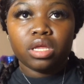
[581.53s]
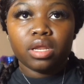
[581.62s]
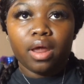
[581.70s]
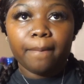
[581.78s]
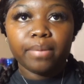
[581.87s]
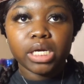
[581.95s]

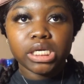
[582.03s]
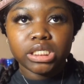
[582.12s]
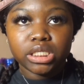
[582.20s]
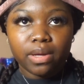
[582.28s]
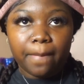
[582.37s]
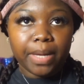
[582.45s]
And I press
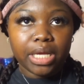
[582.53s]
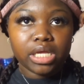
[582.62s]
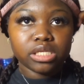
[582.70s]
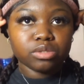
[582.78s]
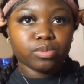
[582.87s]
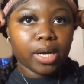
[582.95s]
it up
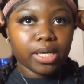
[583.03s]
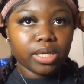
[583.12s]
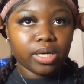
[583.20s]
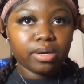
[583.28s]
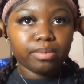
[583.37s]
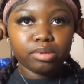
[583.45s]
against right
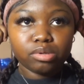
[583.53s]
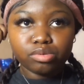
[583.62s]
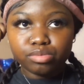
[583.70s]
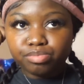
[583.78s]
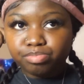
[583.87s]
there, boo.